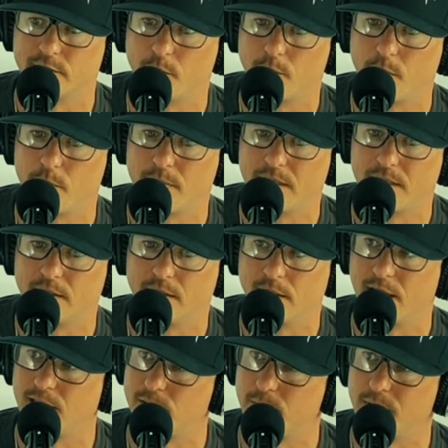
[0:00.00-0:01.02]
someone being
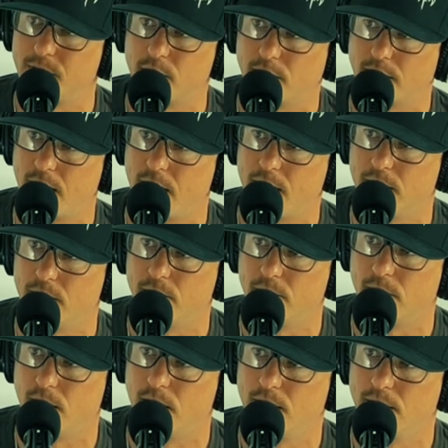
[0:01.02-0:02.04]
lesbian or gay,
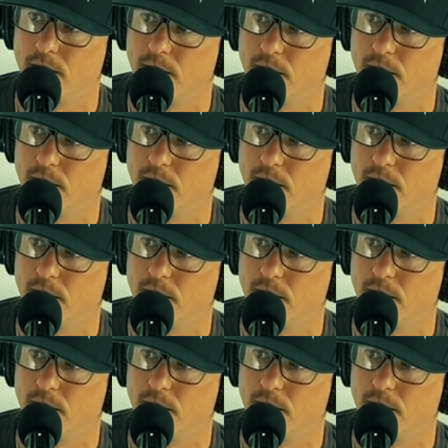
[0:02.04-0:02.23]
right?